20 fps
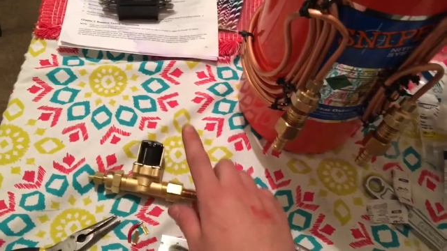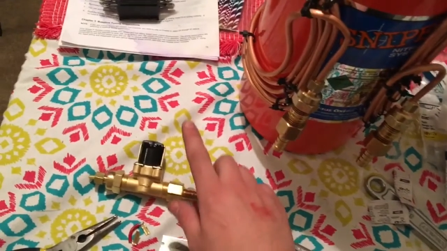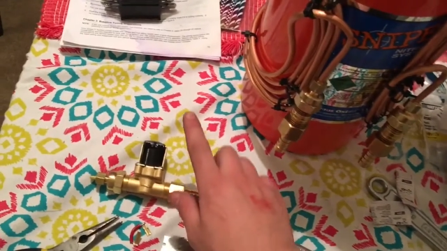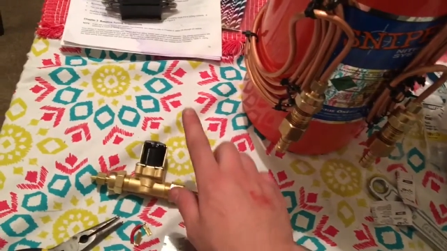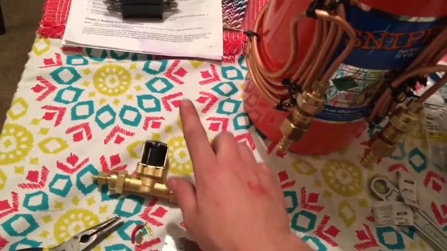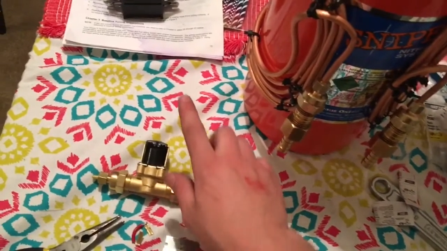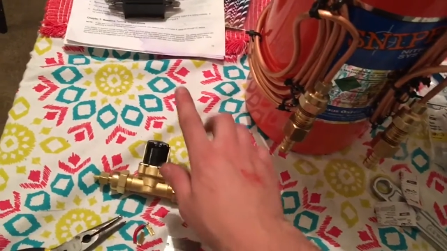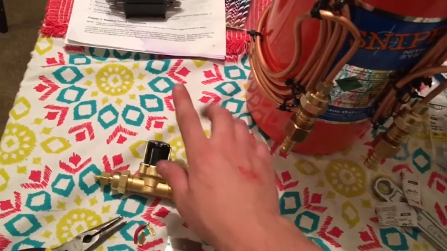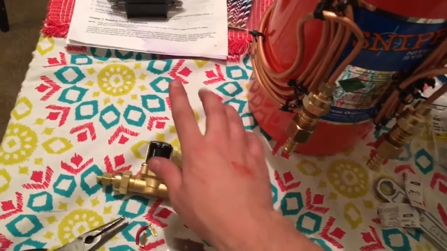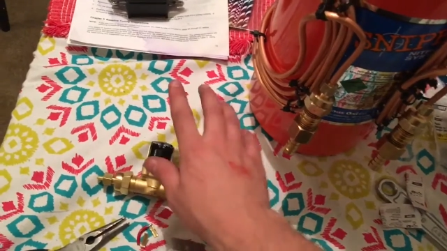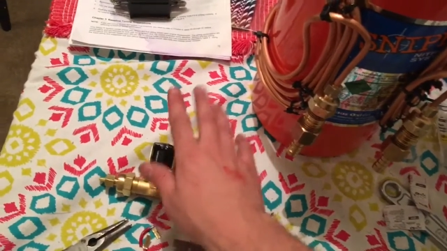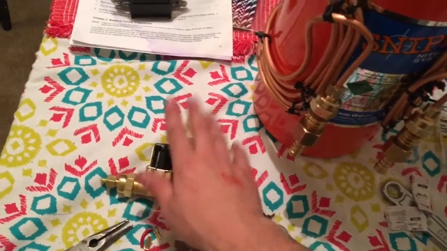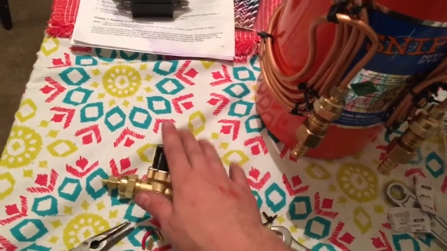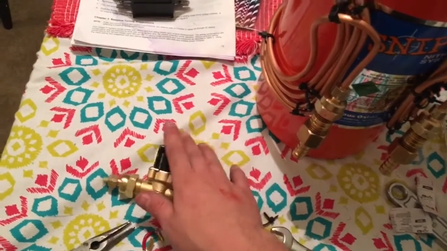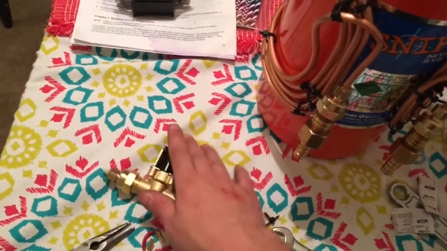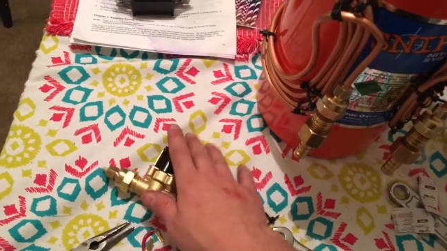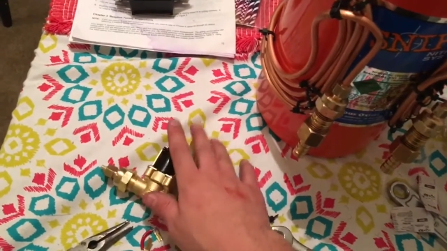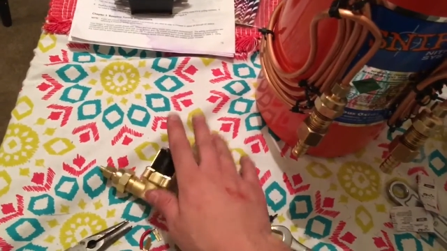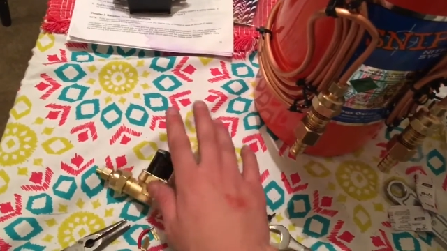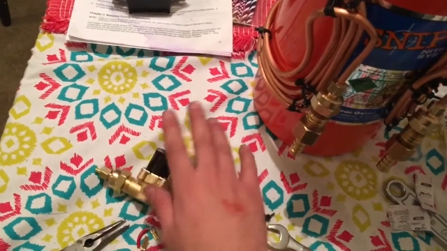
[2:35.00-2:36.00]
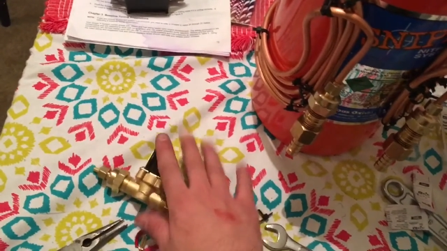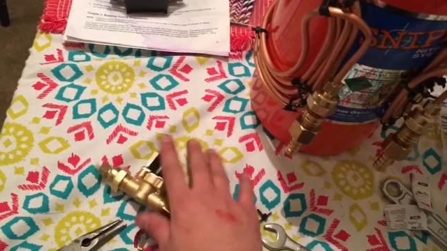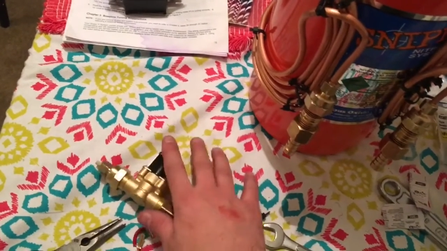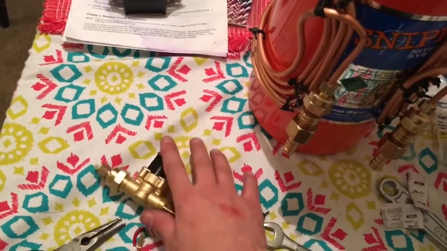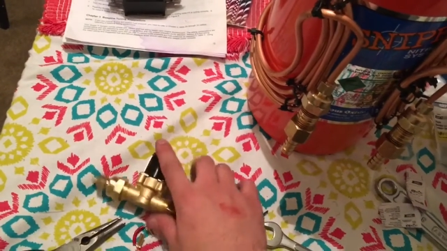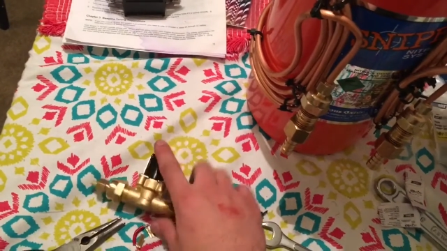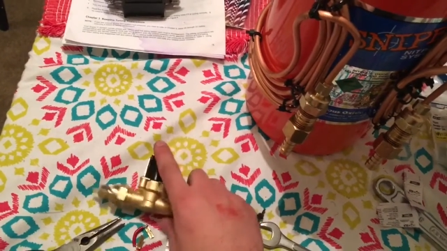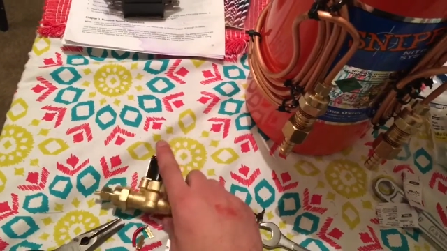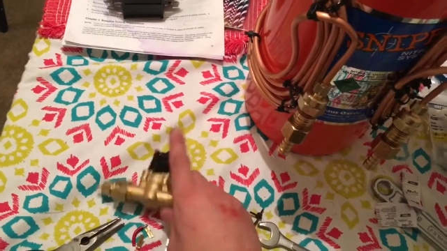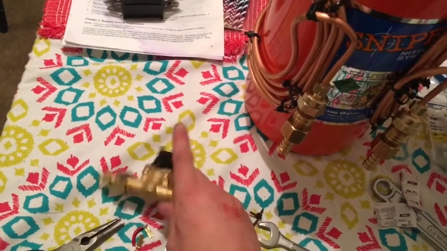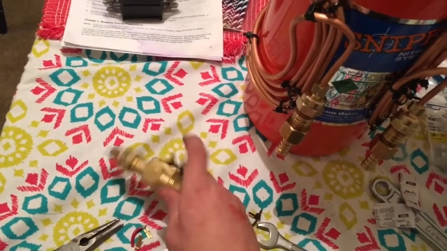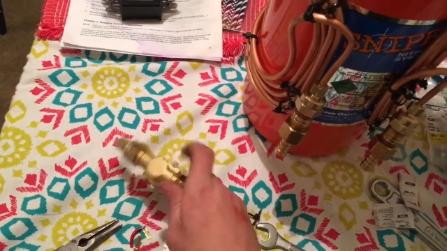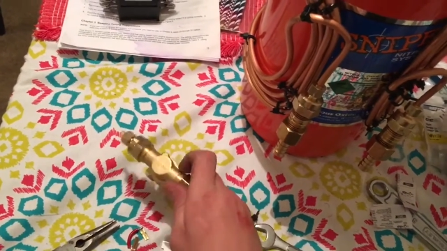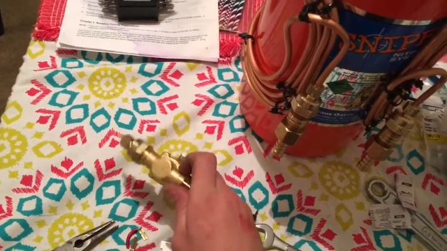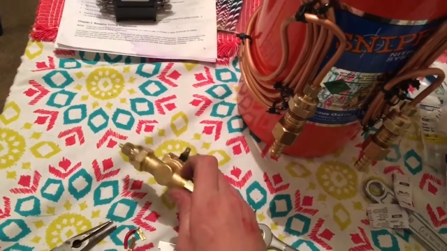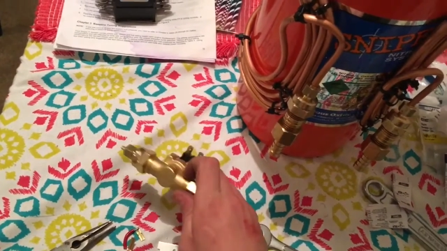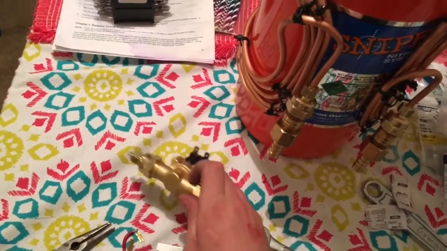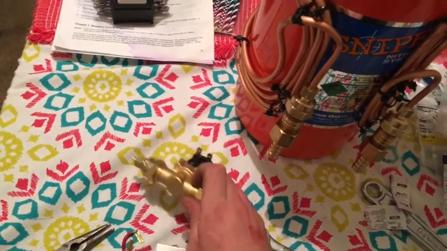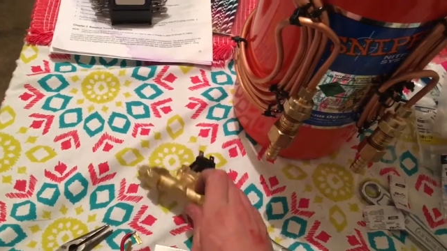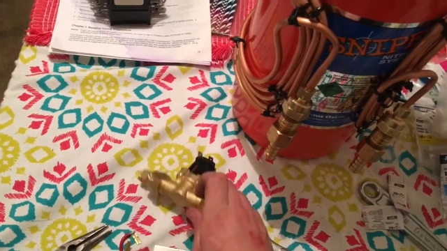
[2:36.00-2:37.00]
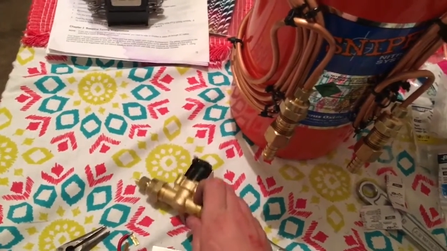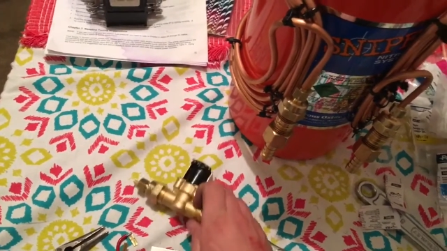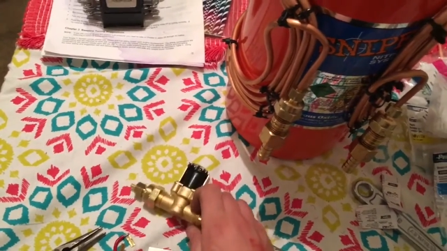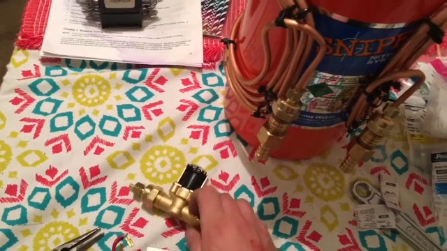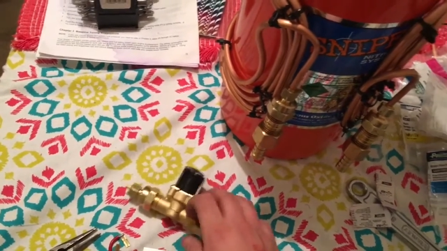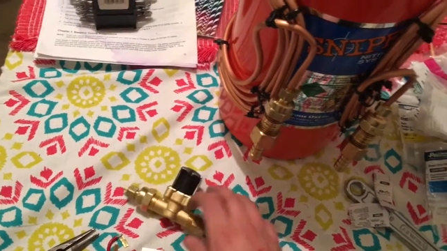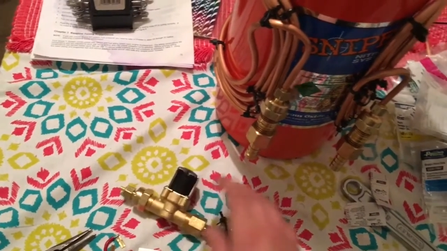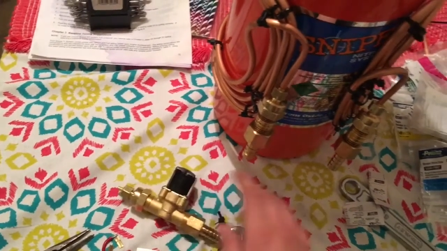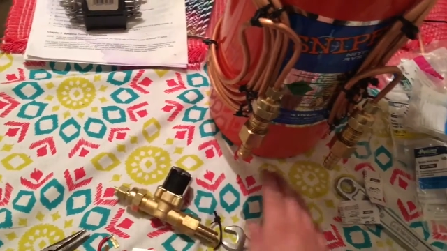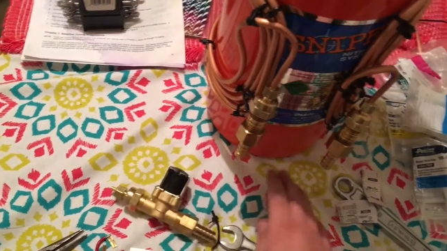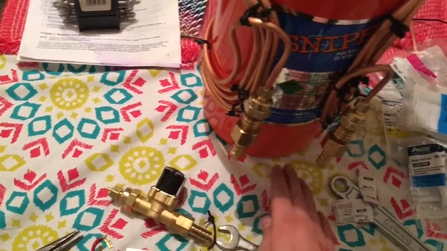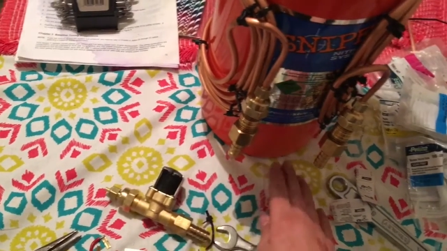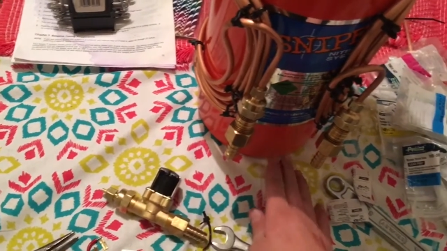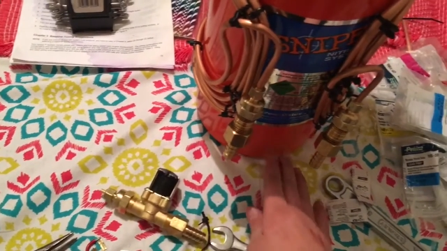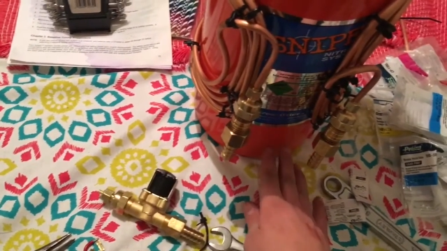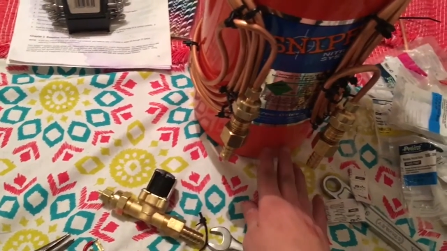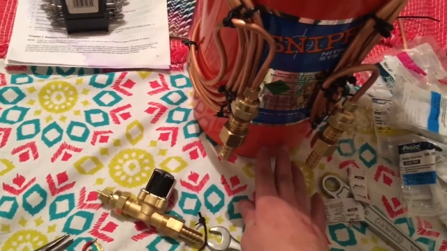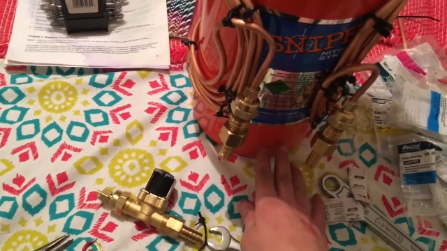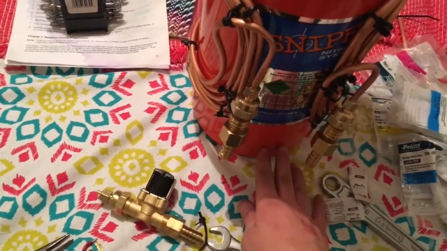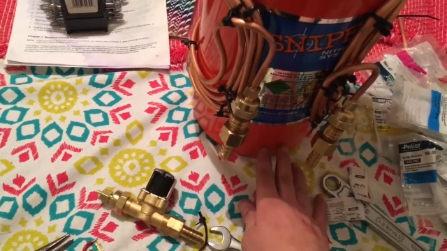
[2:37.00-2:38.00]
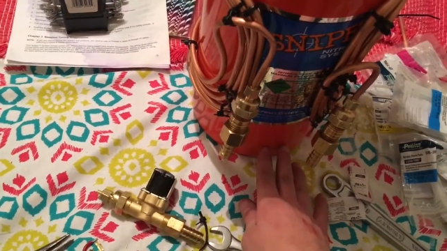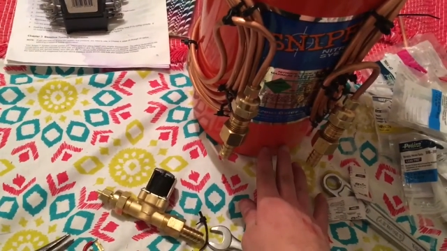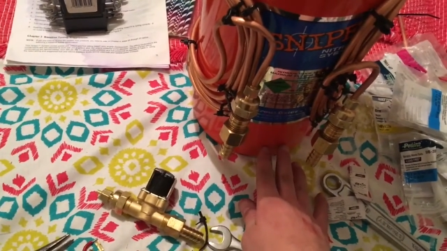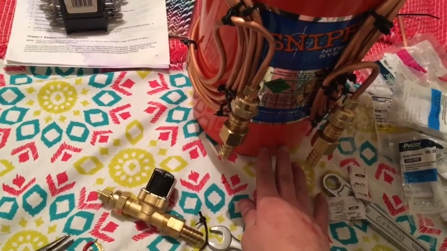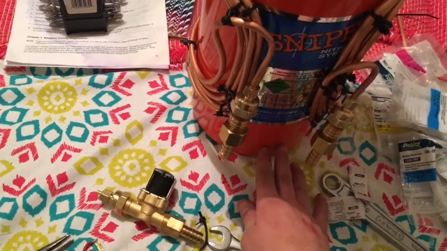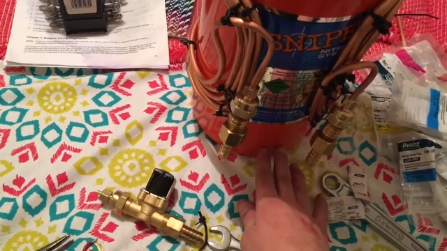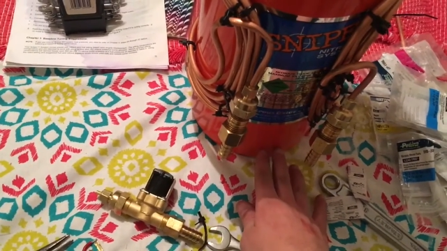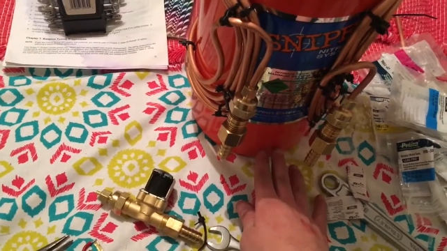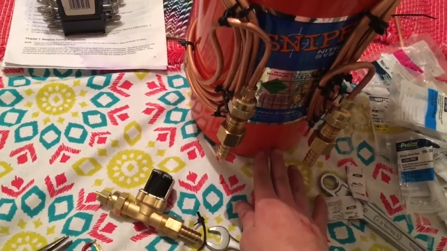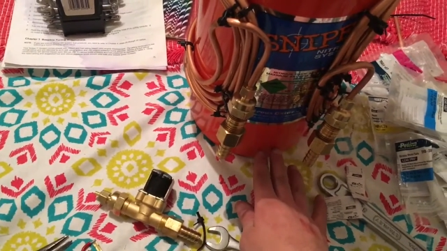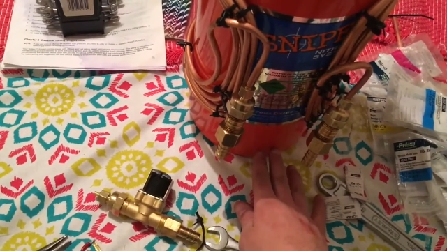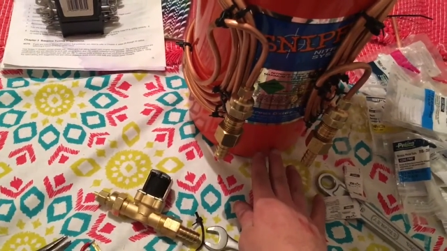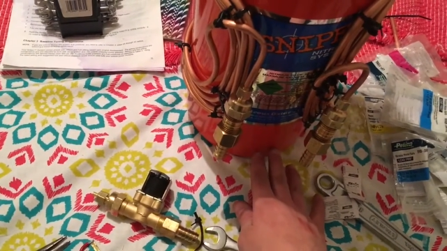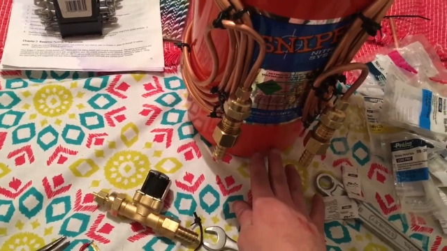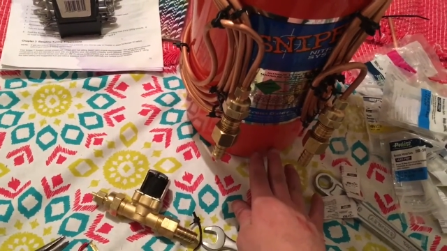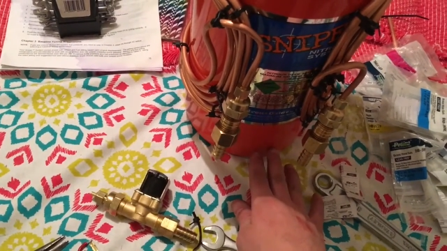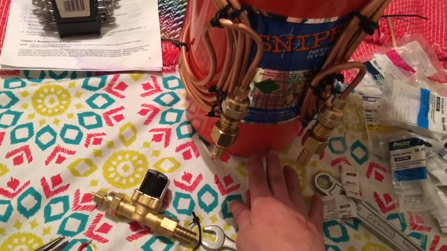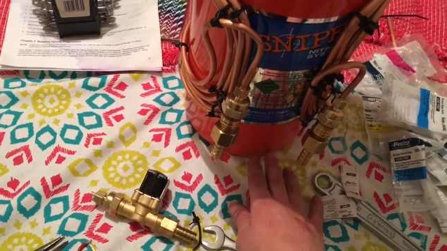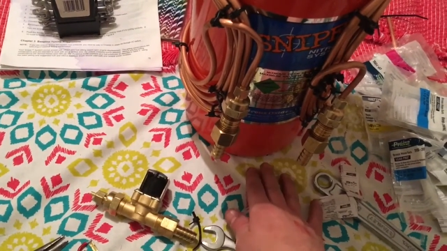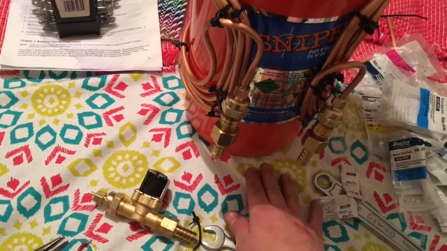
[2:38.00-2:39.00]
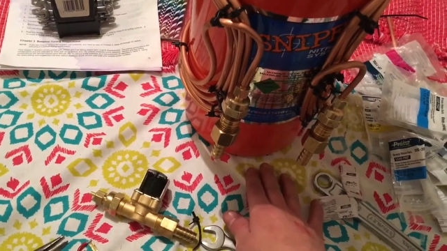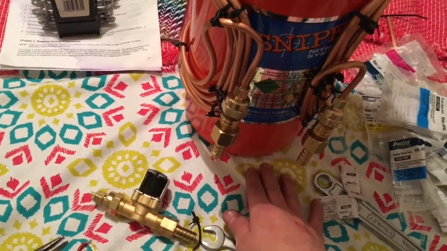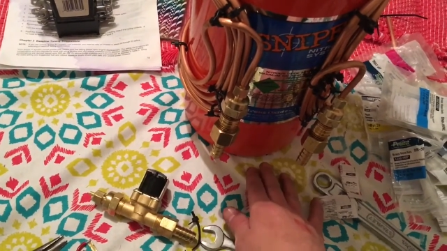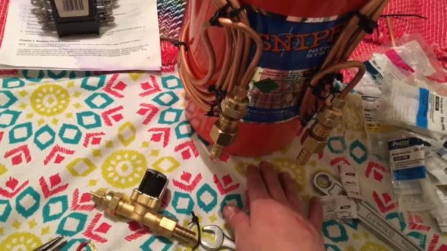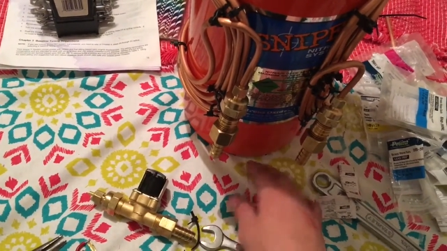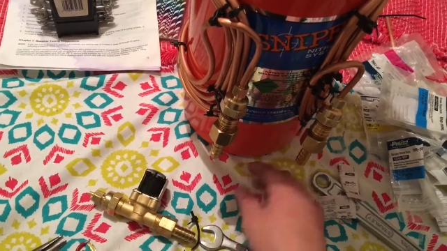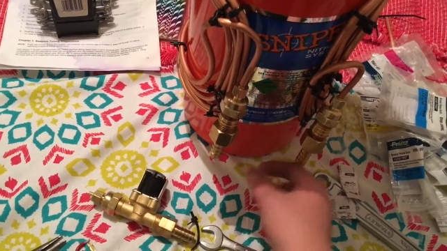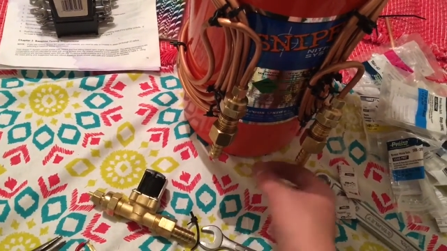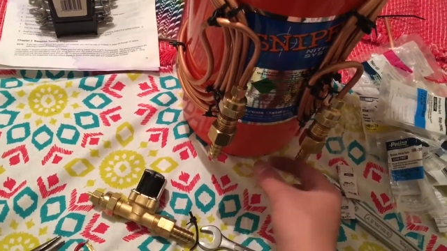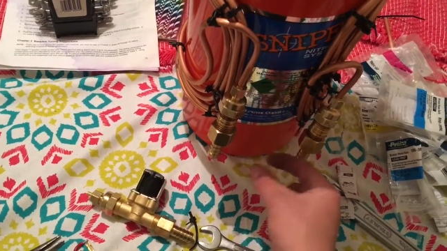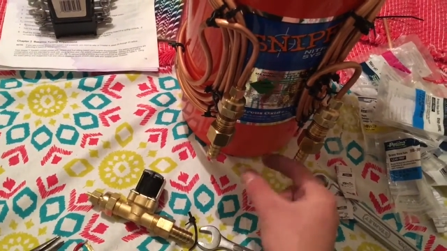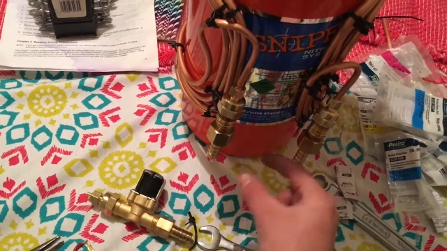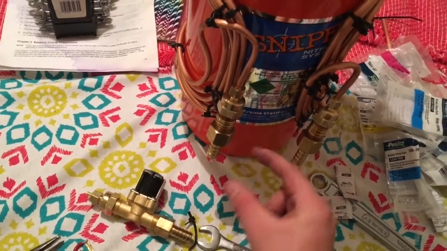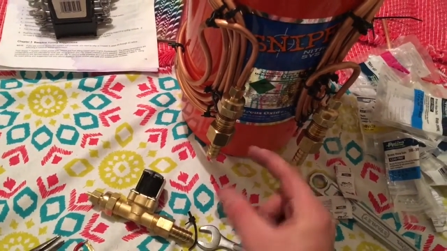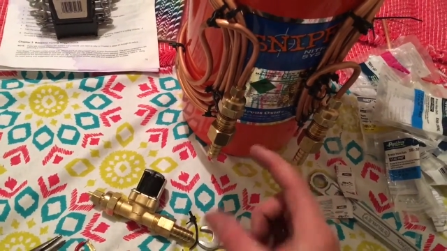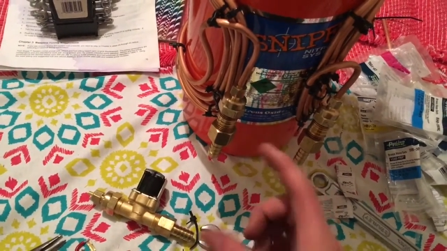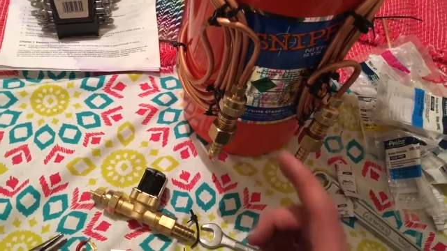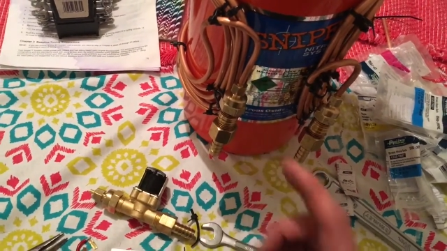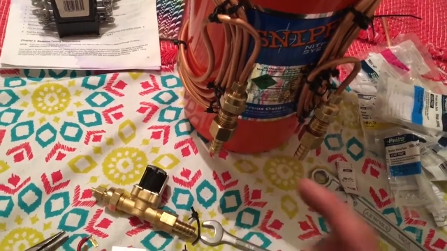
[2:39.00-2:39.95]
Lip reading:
Nobody's mouth can be seen.